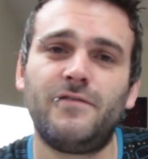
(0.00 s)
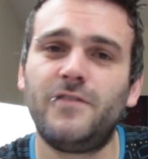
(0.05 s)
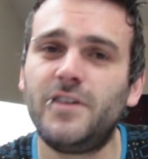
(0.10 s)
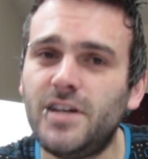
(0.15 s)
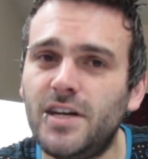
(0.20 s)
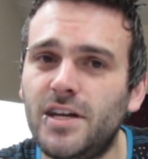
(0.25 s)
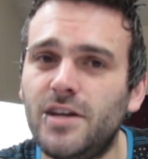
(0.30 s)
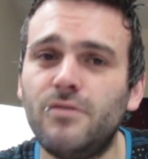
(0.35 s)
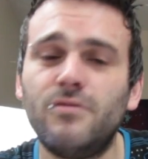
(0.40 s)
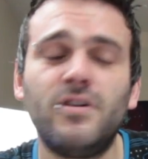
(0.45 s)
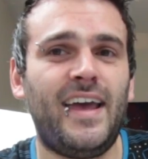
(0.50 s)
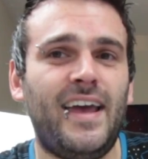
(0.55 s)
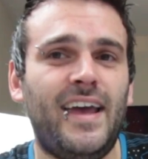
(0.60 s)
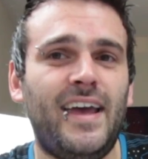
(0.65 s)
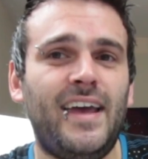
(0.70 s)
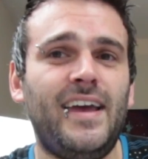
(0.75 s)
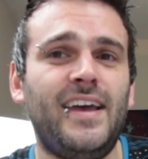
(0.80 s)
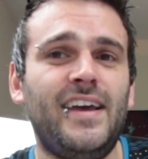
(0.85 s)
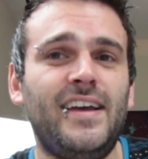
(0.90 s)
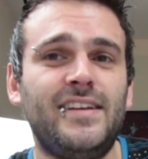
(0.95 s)
if you're new.
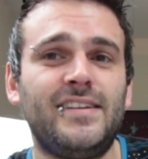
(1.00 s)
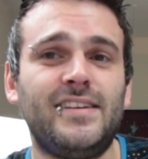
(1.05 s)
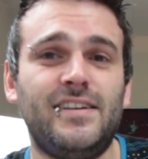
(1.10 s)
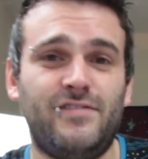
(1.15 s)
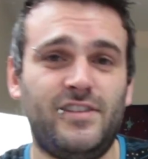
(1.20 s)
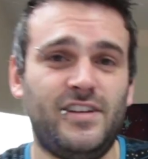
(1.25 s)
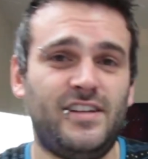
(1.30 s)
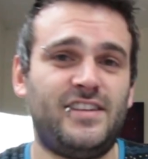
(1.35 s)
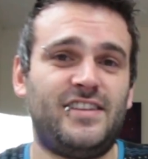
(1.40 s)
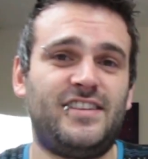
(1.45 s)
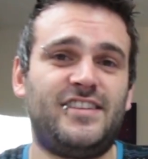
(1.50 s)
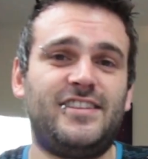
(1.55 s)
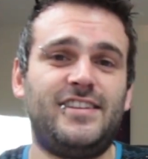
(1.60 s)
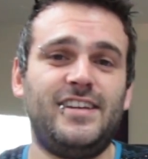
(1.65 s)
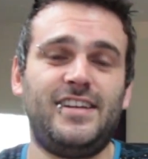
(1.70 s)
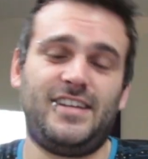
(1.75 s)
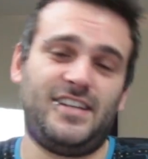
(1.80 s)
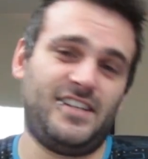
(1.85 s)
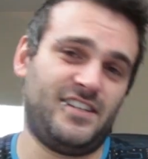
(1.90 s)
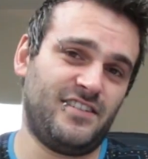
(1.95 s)
And if you
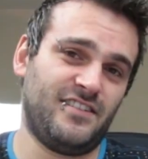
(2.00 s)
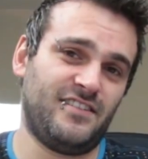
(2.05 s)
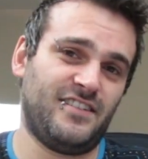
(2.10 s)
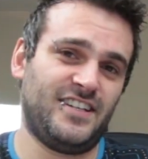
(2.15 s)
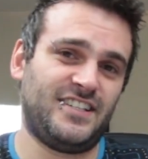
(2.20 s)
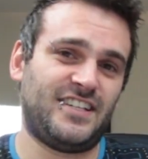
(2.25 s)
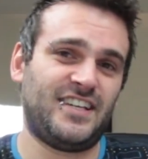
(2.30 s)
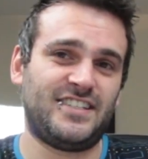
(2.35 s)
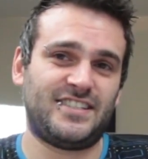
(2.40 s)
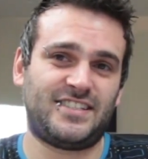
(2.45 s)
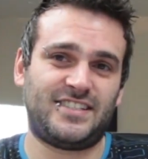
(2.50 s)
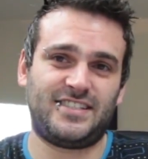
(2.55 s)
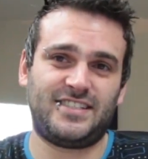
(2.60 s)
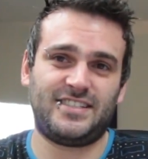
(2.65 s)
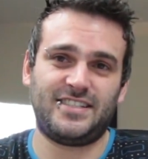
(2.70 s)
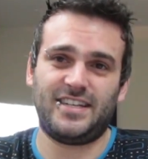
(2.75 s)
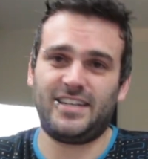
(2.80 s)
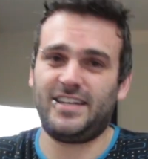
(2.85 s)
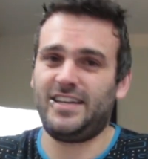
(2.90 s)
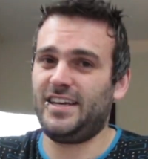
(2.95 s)
did enjoy
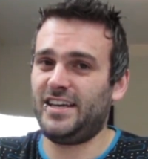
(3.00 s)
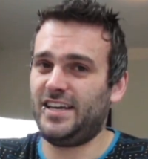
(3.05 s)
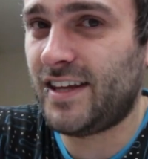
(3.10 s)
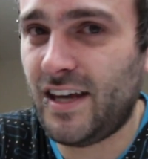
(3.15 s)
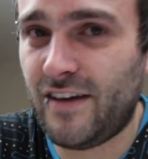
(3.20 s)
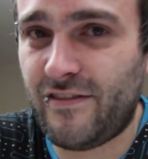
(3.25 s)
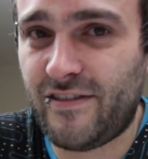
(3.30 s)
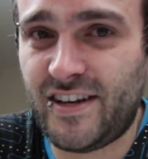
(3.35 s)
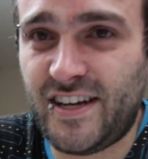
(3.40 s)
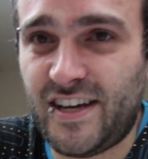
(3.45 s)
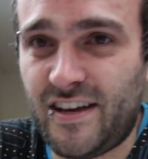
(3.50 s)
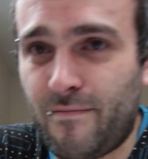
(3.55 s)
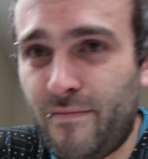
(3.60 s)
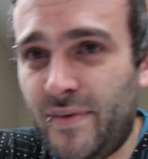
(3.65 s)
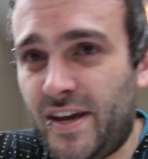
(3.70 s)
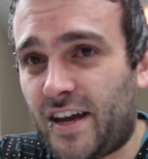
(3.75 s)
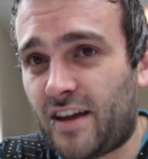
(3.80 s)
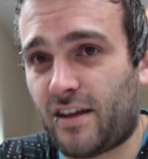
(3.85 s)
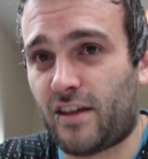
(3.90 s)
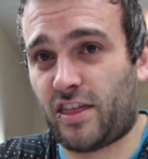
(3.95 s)
this, uh, give it a
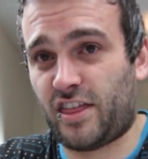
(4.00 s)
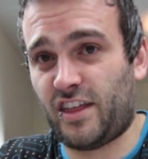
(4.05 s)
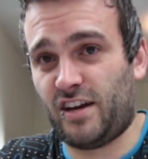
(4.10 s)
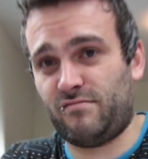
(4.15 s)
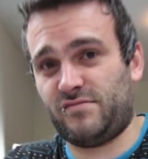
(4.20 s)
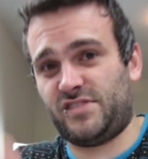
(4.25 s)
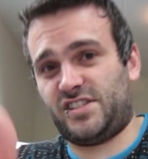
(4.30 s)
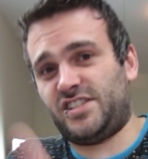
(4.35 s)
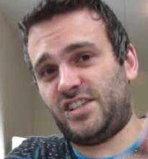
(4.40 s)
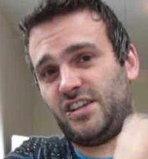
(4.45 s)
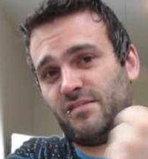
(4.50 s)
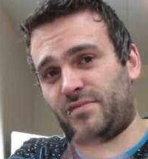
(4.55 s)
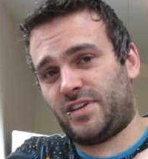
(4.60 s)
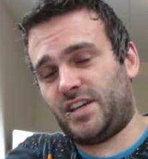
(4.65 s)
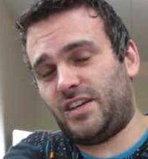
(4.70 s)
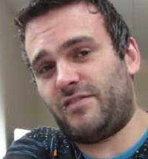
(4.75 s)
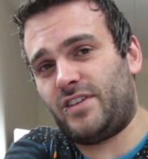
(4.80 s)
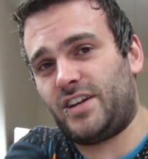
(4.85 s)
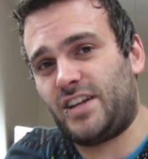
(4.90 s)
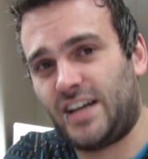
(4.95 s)
big thumbs up,
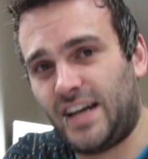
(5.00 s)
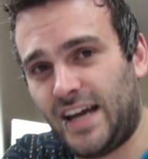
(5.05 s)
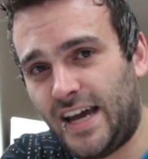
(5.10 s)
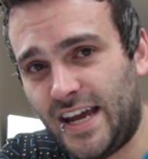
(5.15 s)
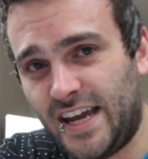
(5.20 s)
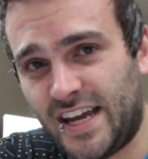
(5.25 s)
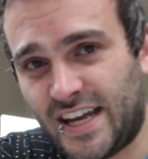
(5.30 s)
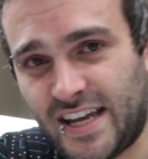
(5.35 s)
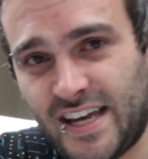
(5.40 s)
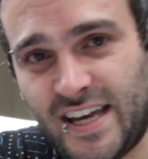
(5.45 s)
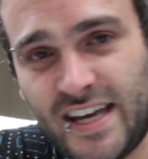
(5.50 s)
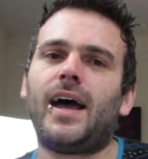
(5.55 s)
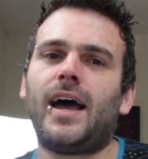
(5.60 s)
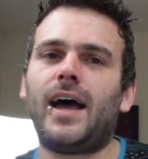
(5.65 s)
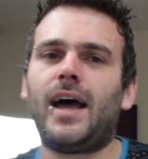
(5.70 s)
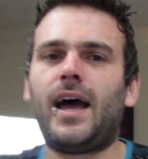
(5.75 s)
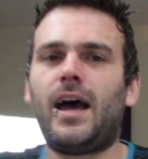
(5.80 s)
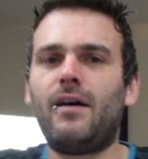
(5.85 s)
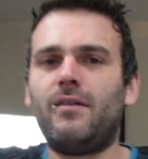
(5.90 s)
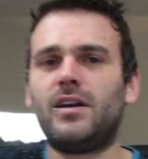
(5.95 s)
give it a like.
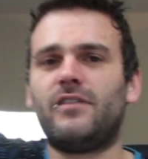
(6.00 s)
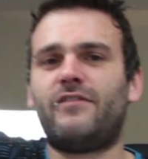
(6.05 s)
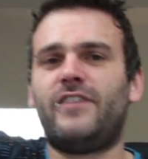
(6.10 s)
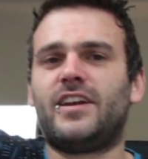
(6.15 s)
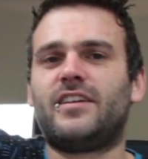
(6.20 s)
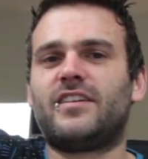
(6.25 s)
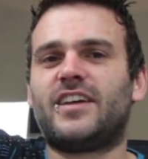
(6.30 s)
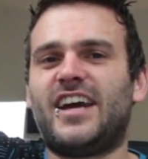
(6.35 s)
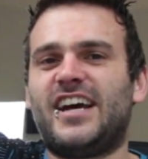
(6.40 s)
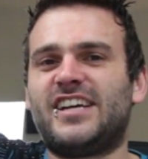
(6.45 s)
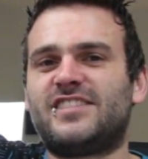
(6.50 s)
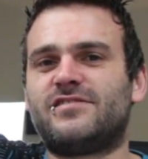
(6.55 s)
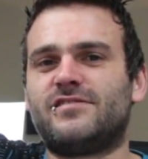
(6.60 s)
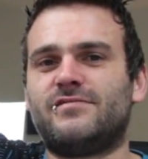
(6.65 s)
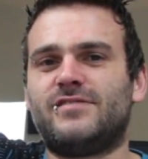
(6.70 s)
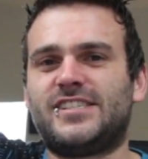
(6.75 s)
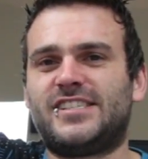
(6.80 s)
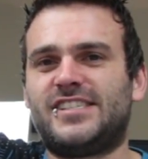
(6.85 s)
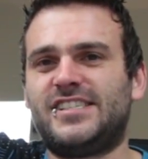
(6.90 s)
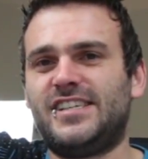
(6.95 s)
I want to thank you guys for
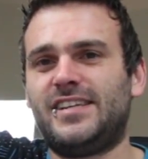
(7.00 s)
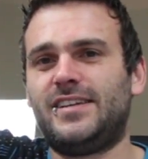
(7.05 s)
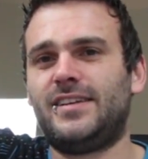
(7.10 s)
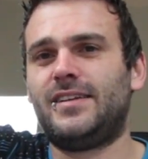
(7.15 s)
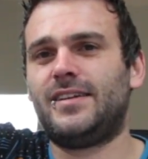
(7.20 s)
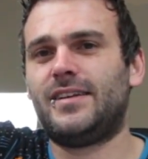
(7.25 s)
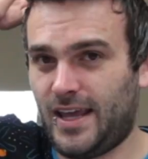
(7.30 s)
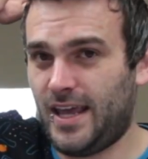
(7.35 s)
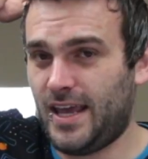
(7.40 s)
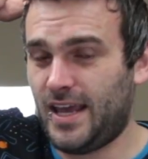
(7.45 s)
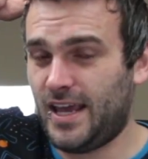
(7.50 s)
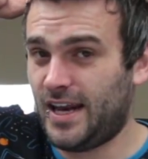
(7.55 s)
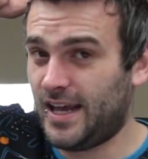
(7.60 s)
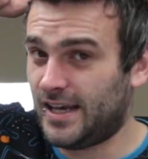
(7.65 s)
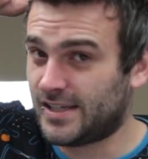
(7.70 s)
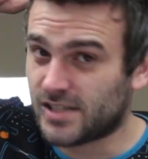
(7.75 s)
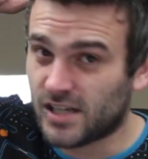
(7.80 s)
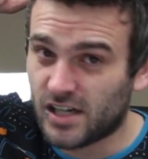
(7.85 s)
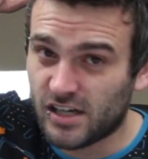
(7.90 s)
watching, and as